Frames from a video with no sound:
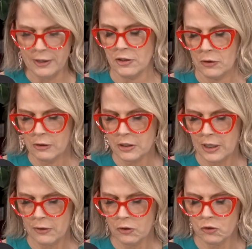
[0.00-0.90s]
So let's
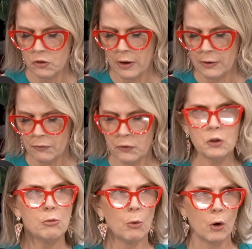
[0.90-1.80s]
get a
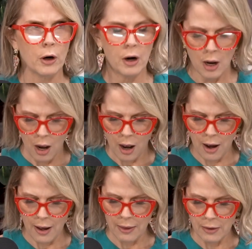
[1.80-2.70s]
few more.
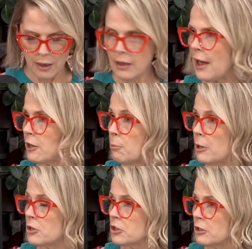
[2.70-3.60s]

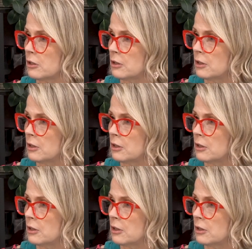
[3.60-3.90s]
Acupuncture.